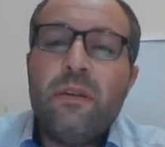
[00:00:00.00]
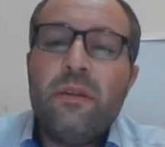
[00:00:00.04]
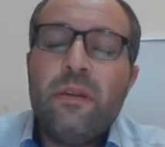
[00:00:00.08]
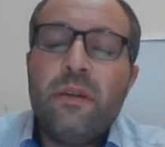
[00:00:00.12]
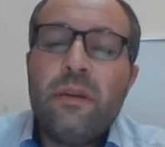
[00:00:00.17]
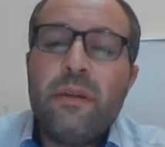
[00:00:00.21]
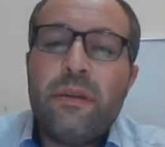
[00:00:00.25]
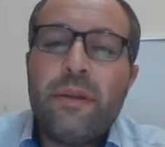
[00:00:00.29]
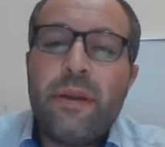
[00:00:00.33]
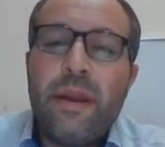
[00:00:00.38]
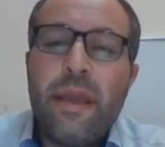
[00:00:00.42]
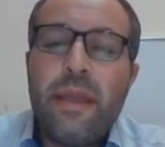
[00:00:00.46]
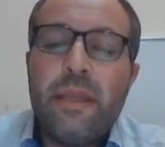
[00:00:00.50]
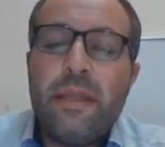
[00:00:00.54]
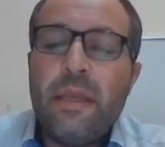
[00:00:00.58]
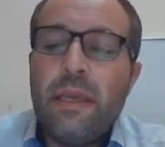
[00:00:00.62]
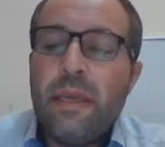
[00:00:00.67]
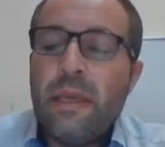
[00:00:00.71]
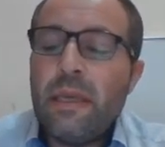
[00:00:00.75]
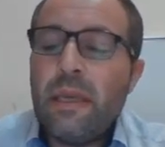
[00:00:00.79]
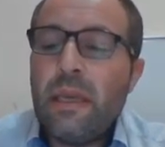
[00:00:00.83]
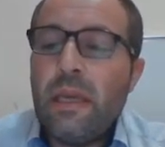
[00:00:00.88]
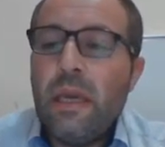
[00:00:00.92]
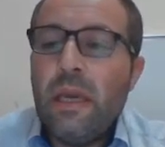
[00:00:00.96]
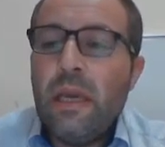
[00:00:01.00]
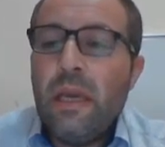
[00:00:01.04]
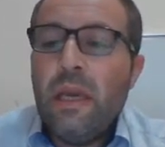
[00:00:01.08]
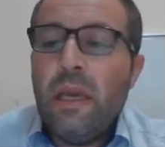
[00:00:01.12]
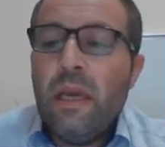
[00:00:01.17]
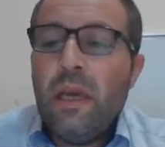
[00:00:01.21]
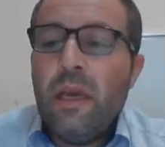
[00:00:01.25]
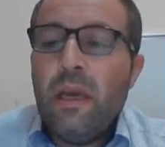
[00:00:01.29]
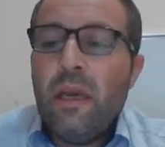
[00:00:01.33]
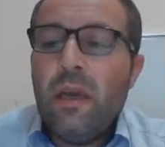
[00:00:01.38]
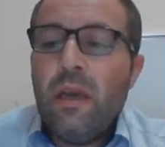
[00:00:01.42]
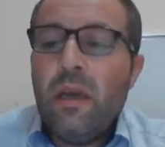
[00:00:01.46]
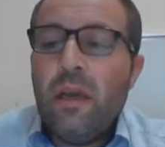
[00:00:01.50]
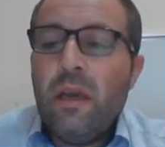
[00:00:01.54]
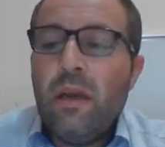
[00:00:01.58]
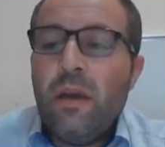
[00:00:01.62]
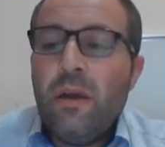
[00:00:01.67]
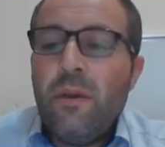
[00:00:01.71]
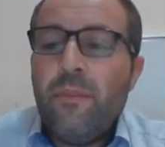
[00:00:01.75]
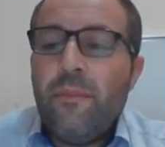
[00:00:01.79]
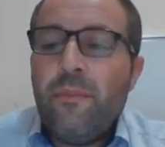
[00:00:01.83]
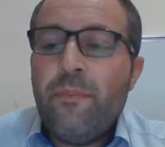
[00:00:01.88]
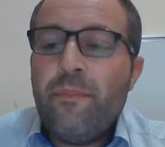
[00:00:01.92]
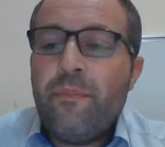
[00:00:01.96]
grading,
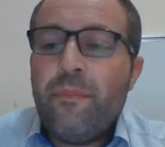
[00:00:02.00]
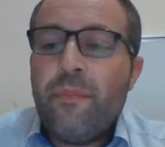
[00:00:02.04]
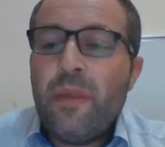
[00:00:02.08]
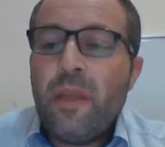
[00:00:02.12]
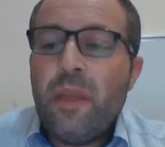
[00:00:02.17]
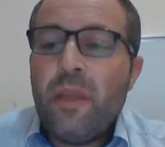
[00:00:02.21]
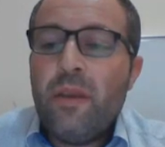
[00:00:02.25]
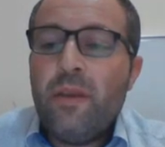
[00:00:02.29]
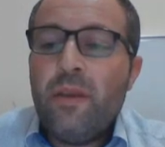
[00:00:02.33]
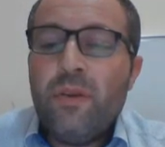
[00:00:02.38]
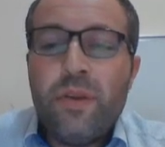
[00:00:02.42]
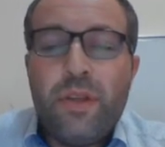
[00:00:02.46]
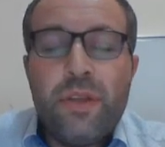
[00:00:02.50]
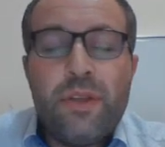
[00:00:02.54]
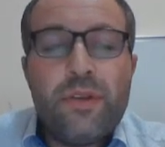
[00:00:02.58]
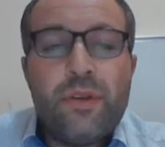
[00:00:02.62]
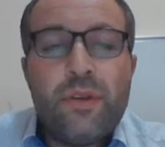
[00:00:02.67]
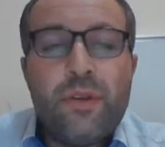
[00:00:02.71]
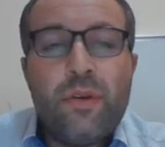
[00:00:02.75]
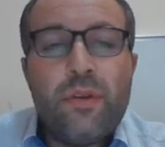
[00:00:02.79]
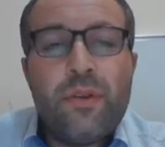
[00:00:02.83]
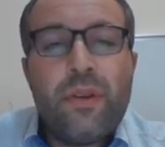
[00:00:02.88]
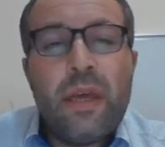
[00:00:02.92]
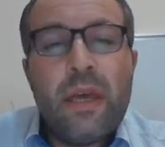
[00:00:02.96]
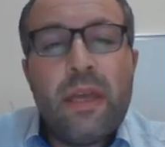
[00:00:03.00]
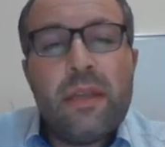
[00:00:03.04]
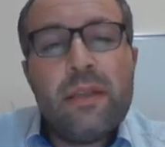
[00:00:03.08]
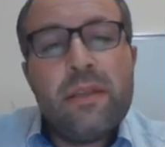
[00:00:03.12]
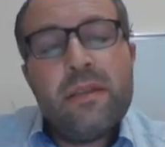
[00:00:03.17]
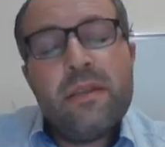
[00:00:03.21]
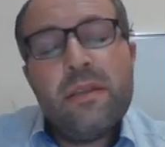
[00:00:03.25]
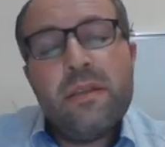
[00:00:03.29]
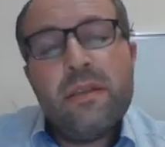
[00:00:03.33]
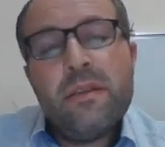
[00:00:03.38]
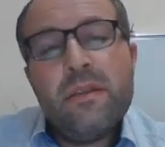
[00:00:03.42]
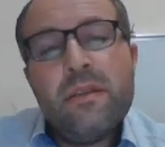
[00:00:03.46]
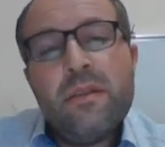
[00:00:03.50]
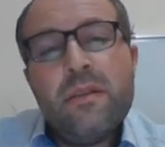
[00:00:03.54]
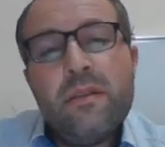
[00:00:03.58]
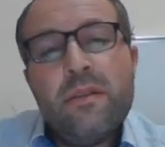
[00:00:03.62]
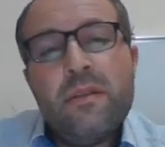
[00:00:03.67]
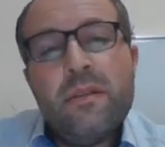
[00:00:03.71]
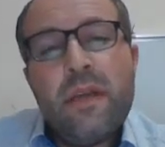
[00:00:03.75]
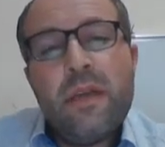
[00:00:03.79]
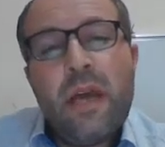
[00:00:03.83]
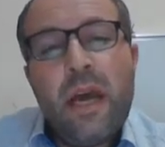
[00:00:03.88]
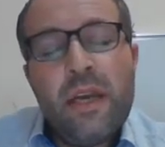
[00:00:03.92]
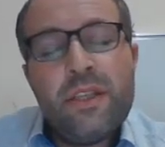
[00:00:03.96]
you need to know that
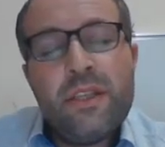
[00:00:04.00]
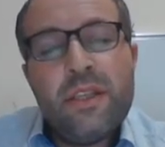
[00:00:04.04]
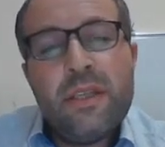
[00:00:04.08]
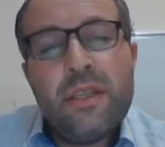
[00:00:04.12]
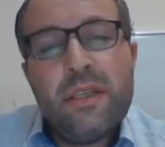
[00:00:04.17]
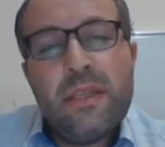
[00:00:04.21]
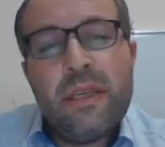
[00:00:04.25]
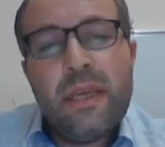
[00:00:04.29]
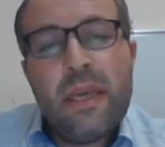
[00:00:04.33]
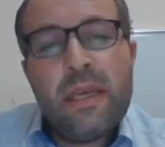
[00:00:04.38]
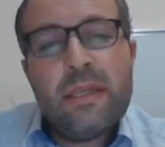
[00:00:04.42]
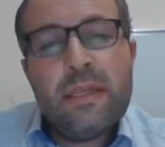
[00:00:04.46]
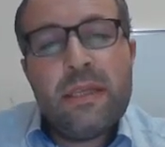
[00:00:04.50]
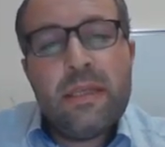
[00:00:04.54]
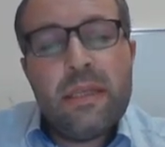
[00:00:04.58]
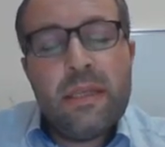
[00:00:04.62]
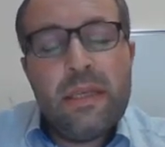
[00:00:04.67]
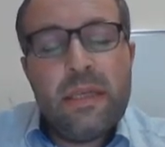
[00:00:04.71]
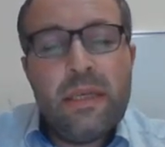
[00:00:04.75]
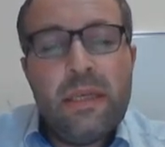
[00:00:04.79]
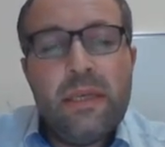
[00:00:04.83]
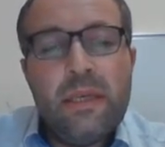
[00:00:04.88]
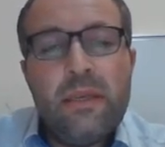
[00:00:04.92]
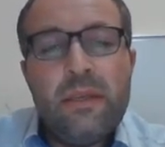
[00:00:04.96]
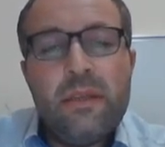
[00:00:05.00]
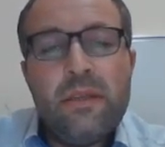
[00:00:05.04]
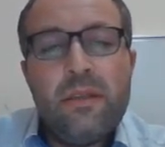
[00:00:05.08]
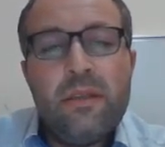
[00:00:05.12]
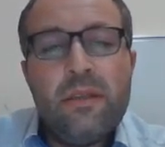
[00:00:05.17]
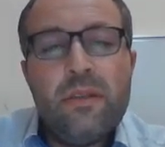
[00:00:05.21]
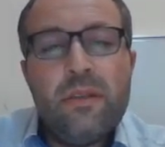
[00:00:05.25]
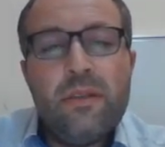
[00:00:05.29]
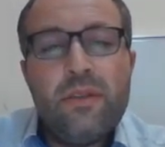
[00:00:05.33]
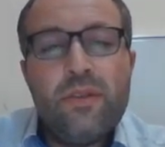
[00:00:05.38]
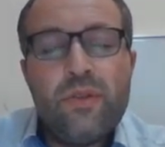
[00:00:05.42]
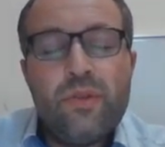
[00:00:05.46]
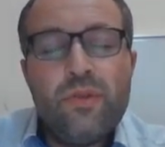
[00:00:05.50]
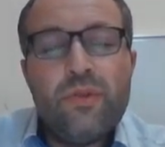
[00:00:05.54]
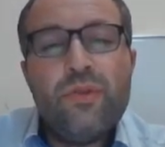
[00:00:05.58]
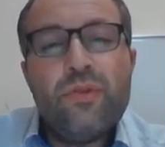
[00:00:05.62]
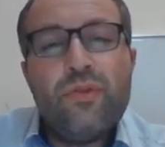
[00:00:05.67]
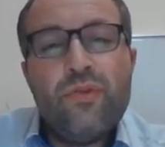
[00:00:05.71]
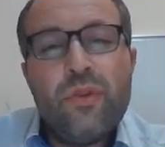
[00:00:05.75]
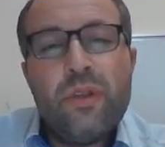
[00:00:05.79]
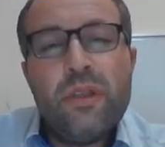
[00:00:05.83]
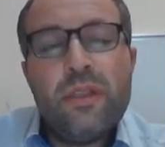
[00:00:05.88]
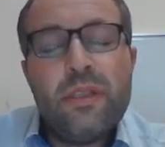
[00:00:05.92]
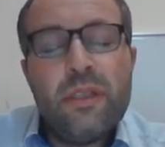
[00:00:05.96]
IGCSE June
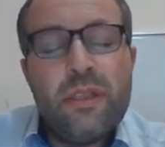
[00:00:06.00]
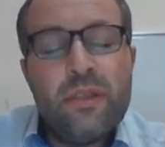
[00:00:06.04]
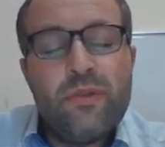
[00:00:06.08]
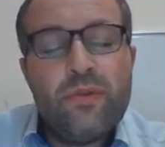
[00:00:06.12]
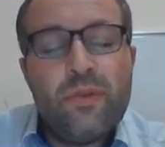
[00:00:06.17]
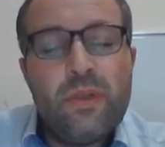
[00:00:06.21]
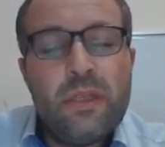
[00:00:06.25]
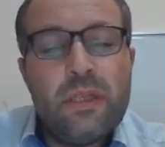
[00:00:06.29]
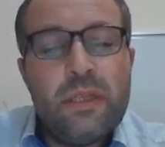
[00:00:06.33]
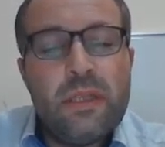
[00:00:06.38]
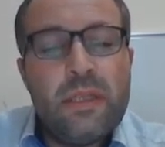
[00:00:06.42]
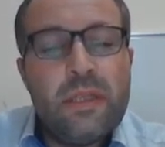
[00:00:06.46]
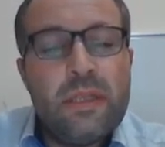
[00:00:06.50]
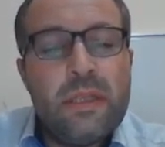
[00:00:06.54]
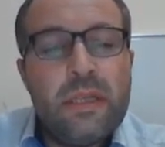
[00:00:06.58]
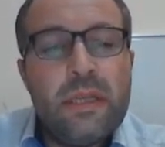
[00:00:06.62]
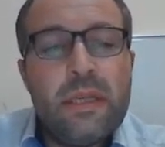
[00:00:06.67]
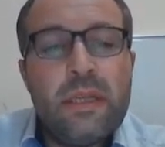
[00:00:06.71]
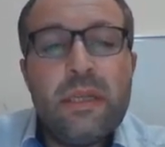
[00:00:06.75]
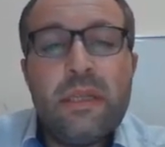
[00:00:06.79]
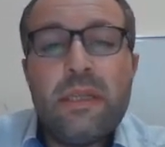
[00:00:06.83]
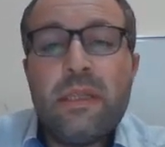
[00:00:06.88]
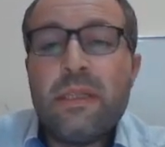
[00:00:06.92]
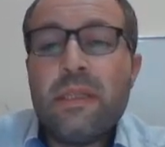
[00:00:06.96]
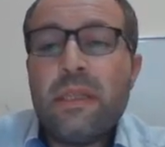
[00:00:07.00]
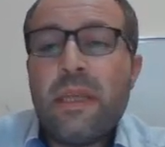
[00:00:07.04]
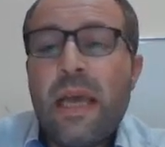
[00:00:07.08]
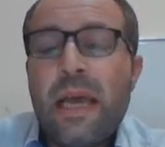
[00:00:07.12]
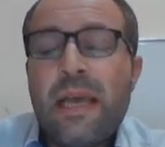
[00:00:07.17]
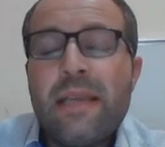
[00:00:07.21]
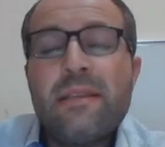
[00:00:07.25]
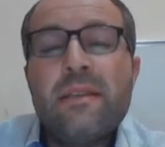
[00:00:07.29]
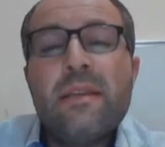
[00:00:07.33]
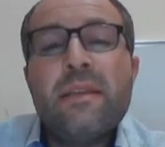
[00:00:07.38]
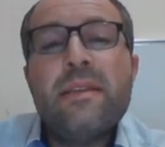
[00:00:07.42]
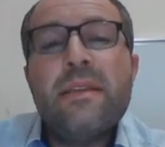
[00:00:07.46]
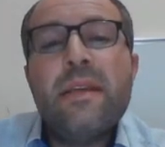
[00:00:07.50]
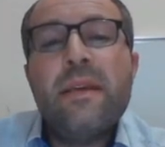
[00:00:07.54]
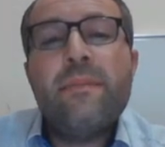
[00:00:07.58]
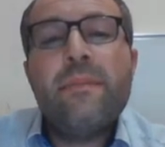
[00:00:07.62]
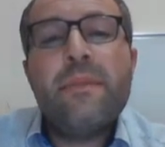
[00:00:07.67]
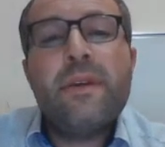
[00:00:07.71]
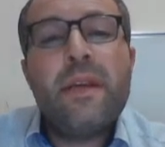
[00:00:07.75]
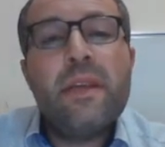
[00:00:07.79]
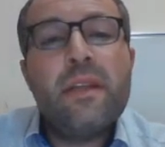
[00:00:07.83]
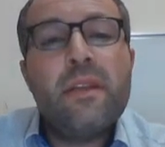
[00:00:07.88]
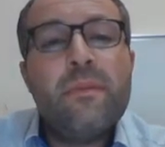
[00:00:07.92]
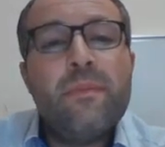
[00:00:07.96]
2020 series has the same
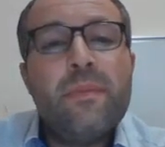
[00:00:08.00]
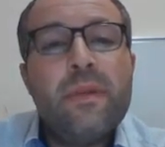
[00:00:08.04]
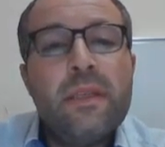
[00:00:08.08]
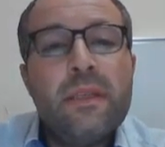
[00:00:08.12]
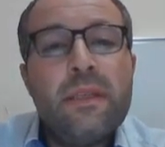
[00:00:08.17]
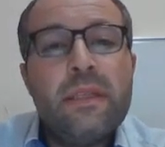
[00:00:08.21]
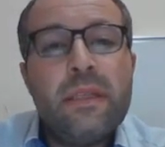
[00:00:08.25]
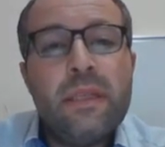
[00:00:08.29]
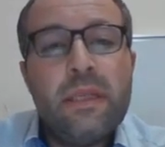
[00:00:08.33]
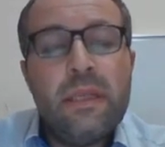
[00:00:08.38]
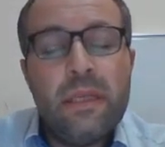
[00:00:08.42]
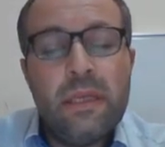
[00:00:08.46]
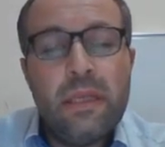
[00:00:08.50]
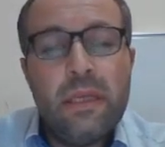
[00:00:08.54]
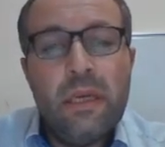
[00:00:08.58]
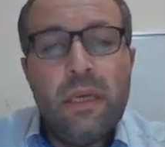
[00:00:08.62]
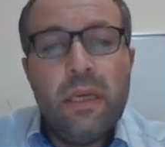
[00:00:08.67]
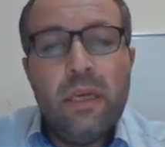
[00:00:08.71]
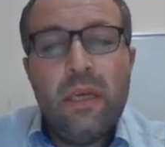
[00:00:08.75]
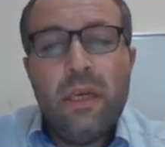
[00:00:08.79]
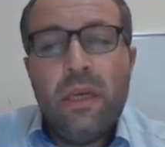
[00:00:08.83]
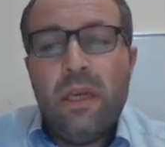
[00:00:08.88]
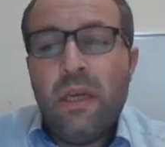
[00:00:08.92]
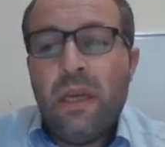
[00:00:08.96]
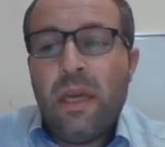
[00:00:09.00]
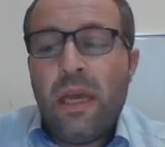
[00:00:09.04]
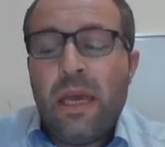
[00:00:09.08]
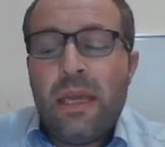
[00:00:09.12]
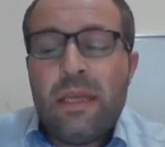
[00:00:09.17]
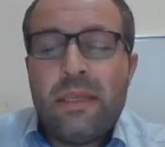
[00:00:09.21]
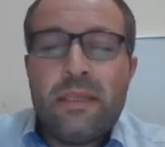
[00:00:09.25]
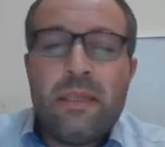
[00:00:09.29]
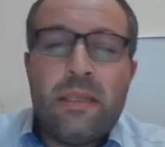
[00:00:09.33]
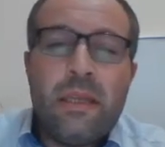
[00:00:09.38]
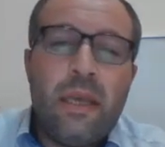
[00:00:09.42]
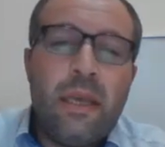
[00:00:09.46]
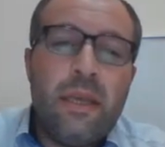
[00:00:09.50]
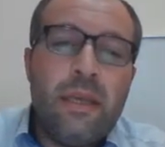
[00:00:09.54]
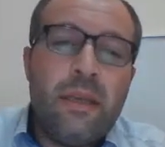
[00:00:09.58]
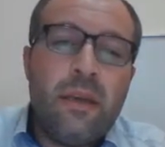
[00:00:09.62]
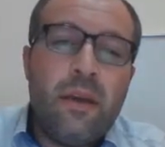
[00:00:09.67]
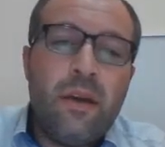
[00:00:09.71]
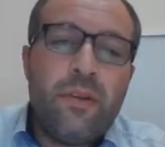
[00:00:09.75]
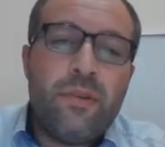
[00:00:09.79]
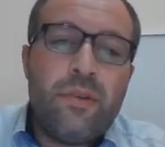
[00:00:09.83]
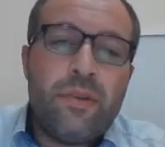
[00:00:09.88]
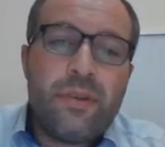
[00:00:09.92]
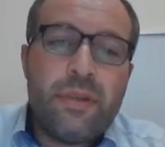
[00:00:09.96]
credibility as any
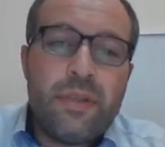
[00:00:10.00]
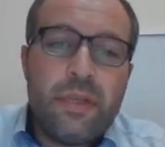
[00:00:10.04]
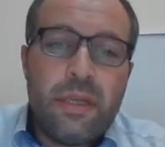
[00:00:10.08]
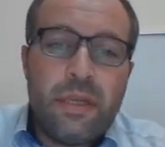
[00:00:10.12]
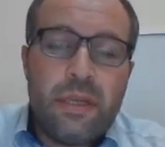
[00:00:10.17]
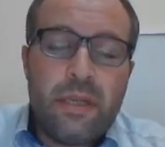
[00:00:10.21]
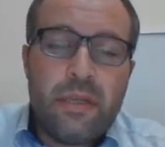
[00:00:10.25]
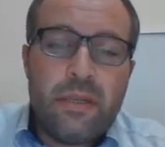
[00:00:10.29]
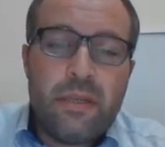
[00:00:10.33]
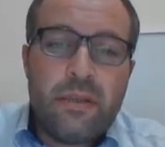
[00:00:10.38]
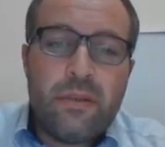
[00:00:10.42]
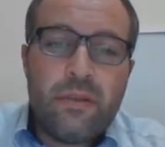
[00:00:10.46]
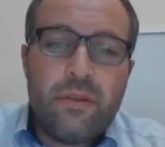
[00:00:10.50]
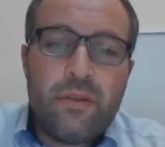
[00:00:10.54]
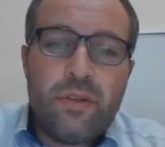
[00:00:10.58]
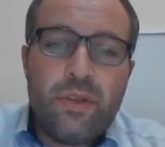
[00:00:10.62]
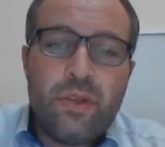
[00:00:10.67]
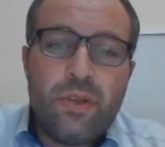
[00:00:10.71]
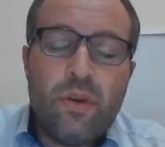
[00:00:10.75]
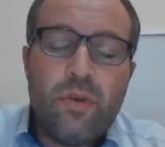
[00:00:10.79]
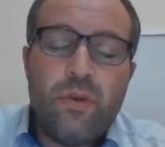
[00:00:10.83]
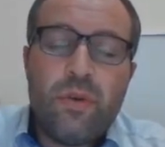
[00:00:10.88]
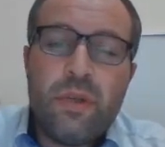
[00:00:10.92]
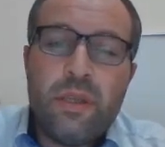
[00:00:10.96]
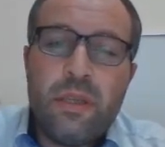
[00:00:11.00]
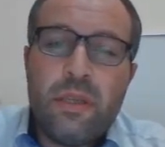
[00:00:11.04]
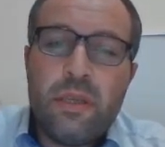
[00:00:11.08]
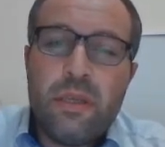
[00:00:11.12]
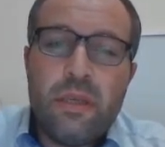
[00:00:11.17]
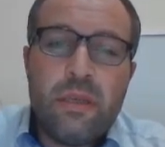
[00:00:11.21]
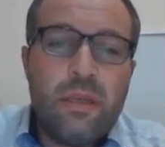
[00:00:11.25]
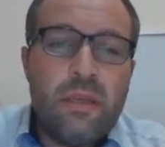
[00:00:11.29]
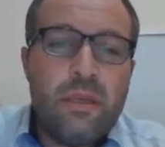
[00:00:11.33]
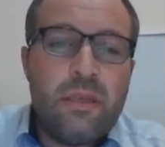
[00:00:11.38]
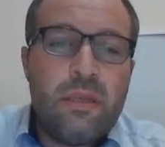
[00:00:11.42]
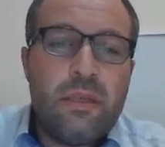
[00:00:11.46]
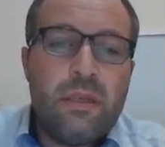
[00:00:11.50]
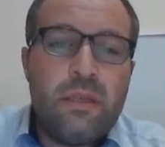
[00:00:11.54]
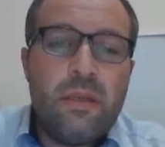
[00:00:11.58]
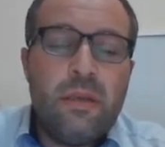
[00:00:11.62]
other series. So it is